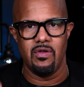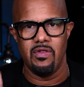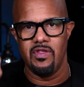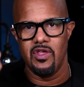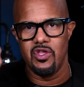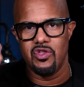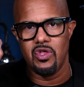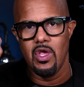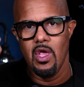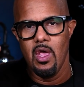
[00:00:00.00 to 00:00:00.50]

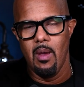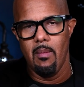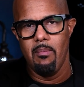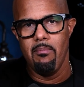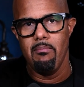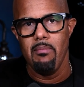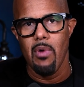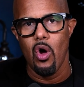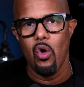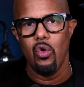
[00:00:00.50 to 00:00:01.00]
this
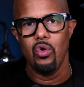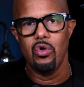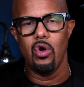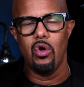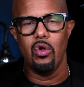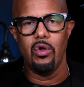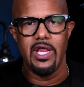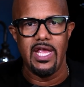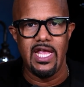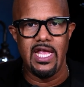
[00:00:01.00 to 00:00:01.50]

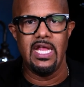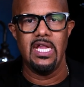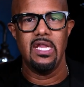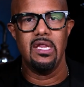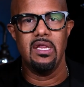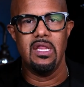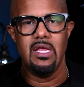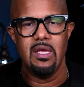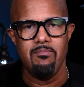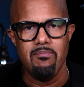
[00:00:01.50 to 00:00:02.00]
mogul in
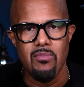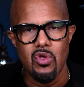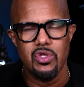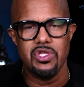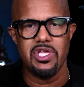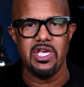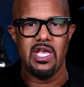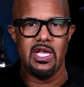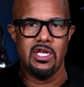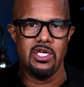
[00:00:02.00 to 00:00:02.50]
the
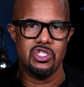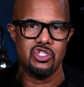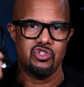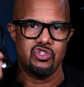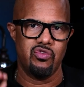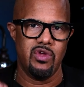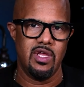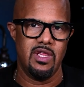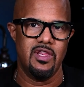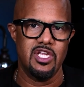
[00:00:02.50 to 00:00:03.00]
music
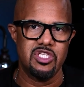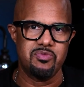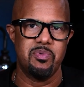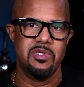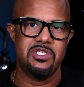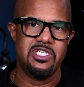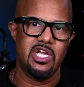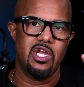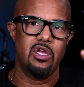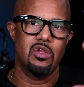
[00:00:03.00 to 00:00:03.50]
industry, this
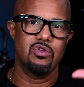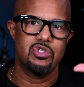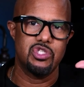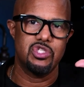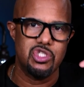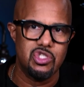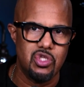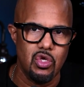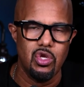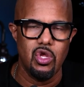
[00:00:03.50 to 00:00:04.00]
particular
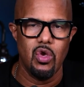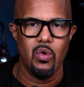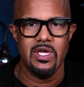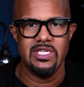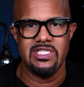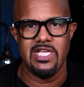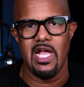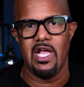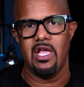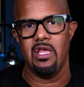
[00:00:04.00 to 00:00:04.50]
studio
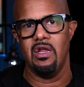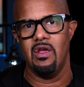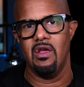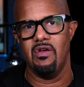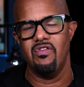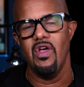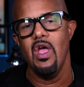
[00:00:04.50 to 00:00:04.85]
executive,